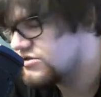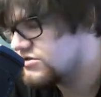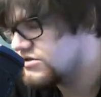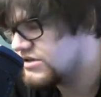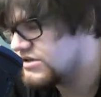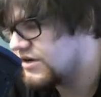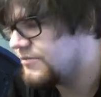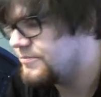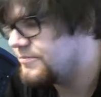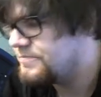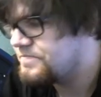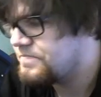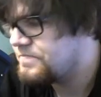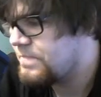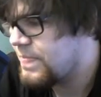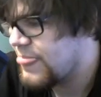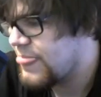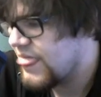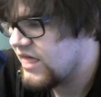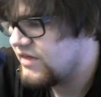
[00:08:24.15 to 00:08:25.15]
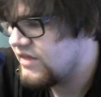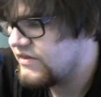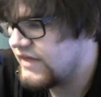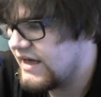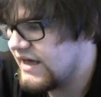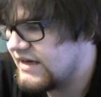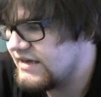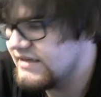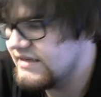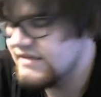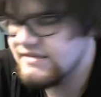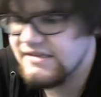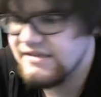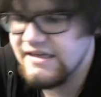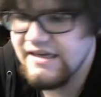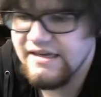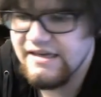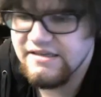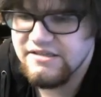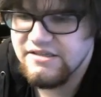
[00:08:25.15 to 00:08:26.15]
So that
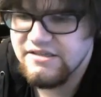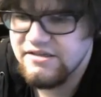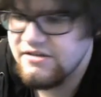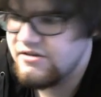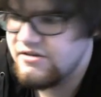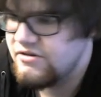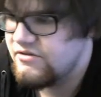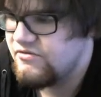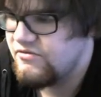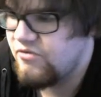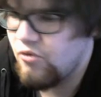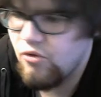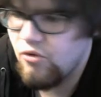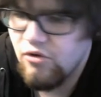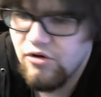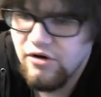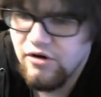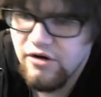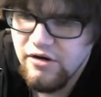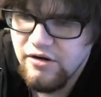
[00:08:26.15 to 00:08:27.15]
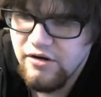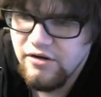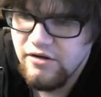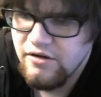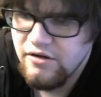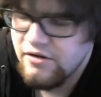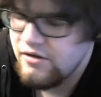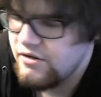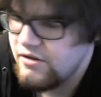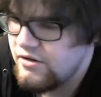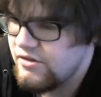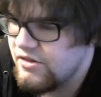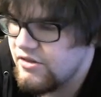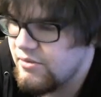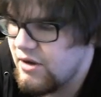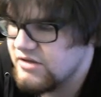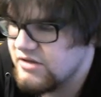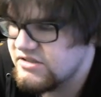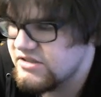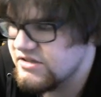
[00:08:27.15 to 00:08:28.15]
is it for the
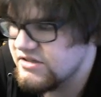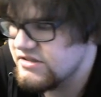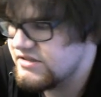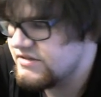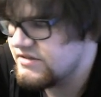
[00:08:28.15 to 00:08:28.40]
monsters.